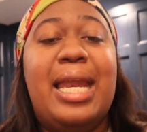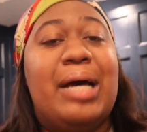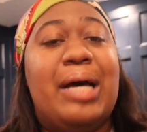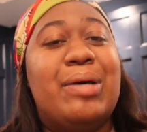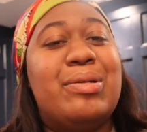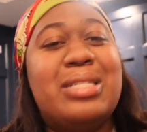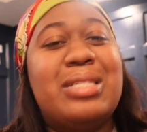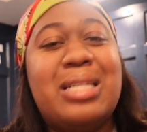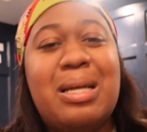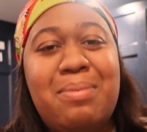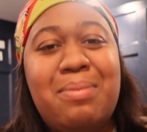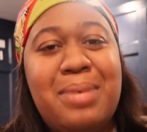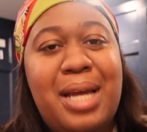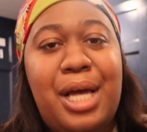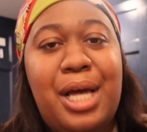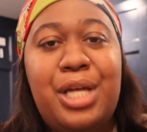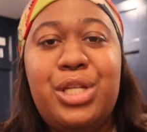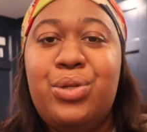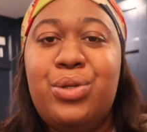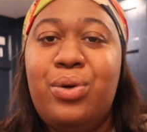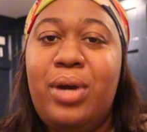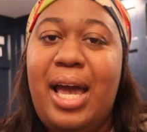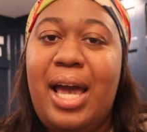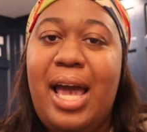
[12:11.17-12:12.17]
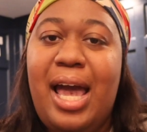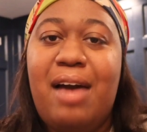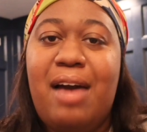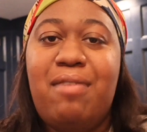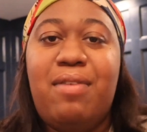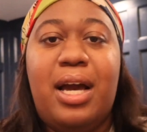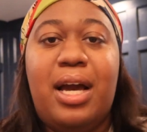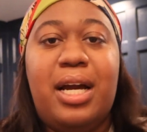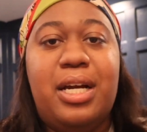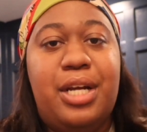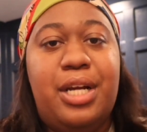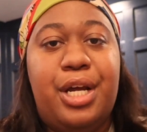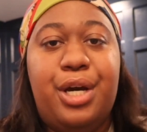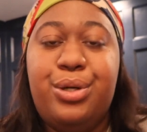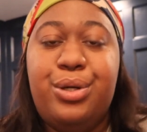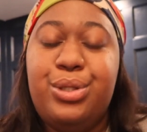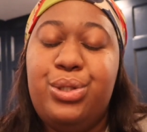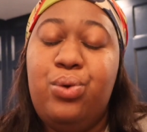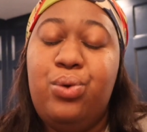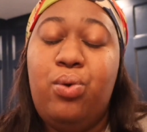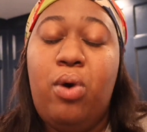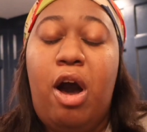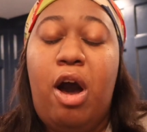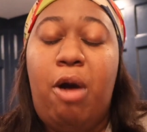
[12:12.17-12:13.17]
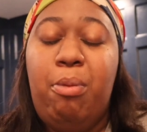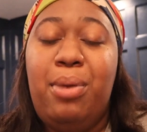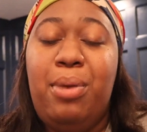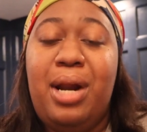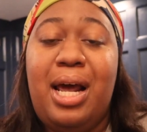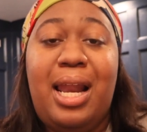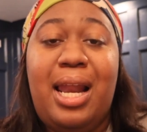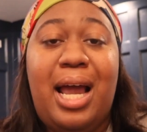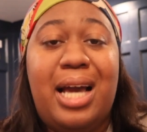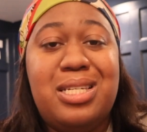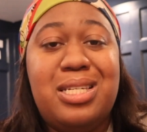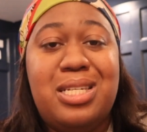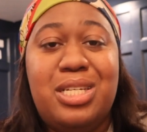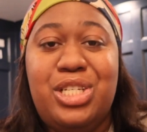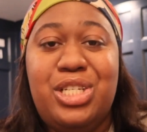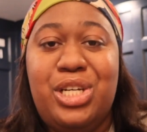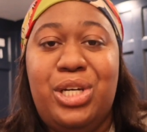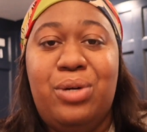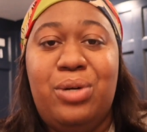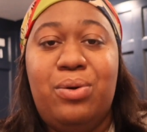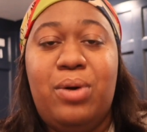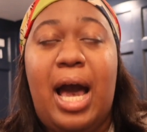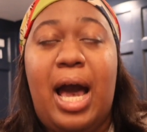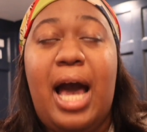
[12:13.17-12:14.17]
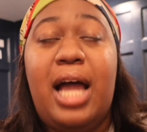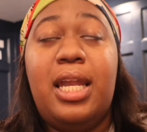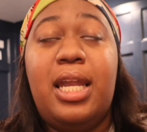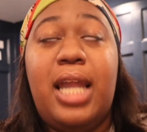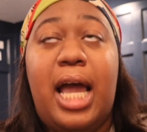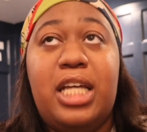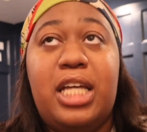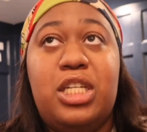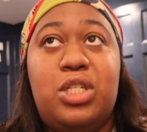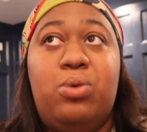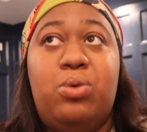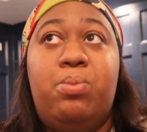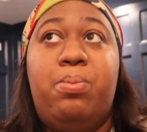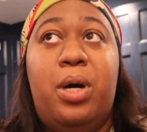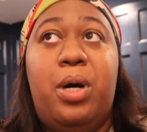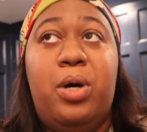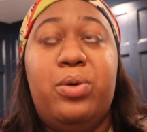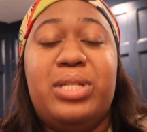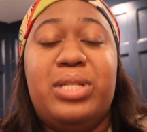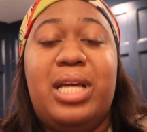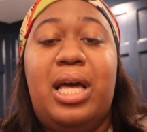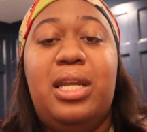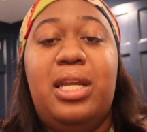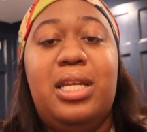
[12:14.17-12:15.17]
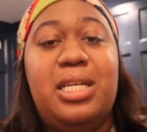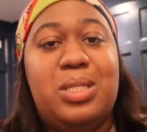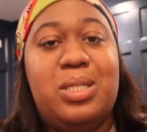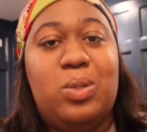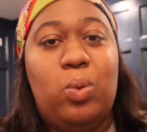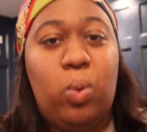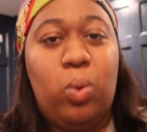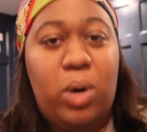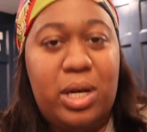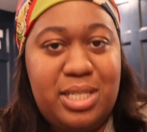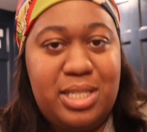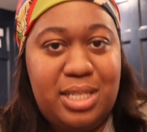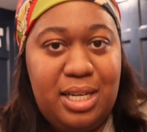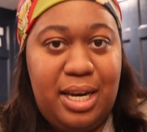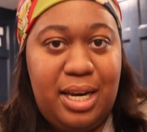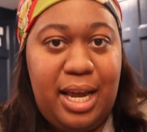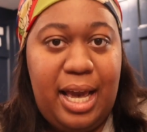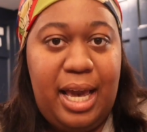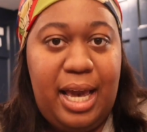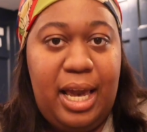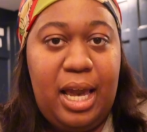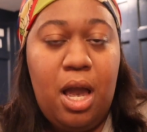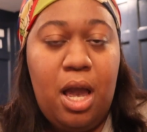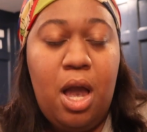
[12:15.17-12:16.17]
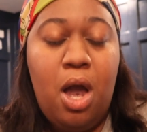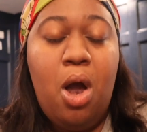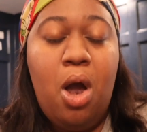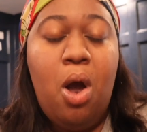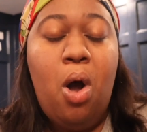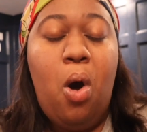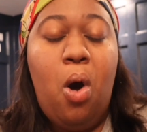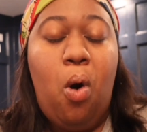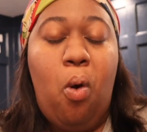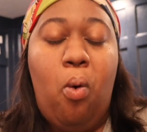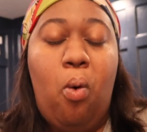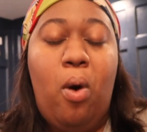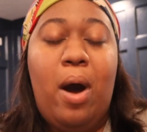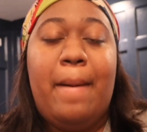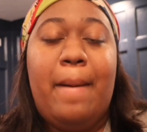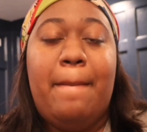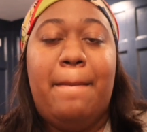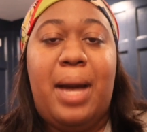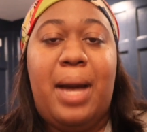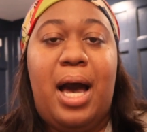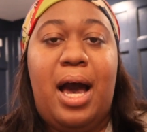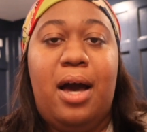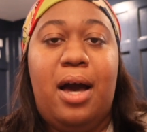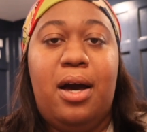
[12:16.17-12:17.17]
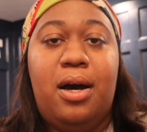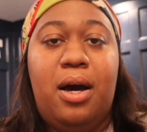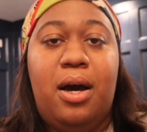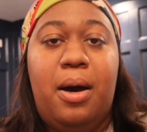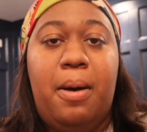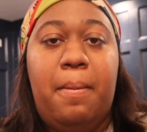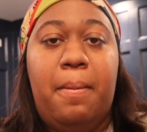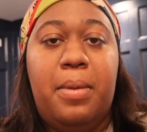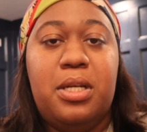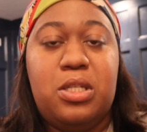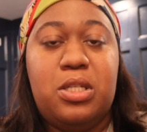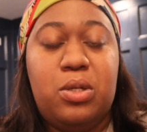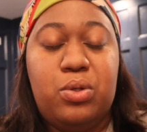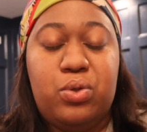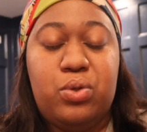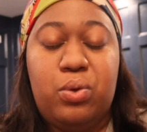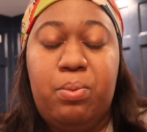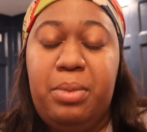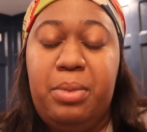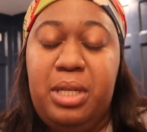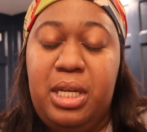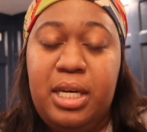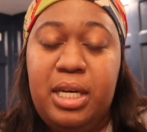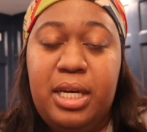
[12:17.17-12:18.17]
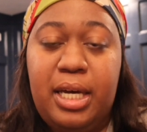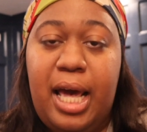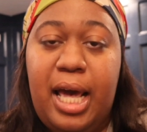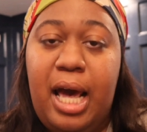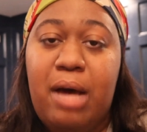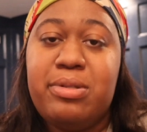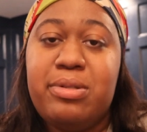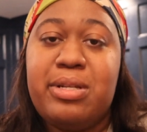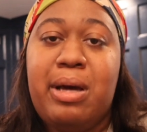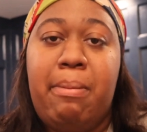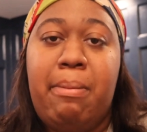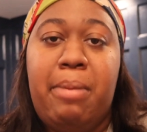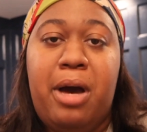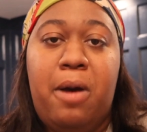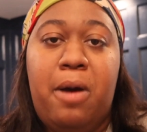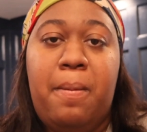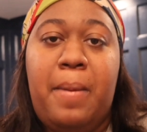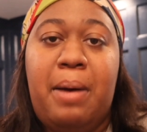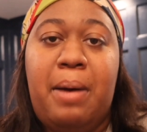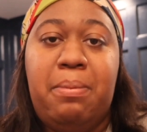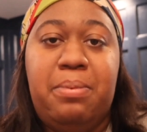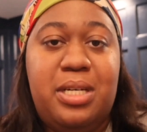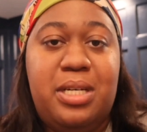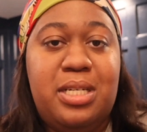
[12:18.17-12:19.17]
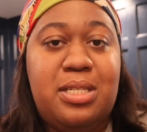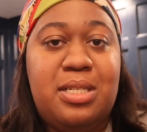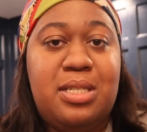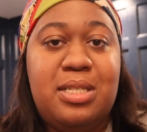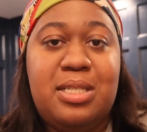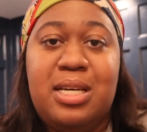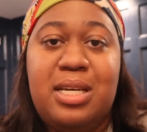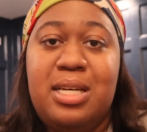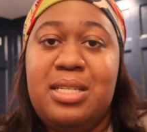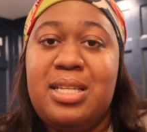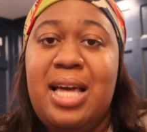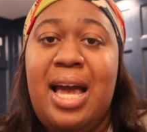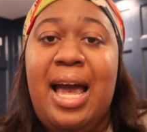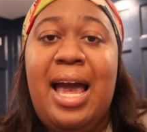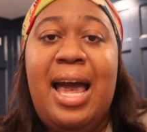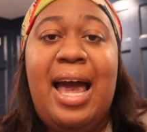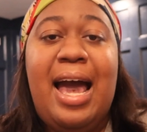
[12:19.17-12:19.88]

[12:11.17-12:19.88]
Now, some days you can have like a day or two off, but I like to post at least once a day on my social media accounts about my business, because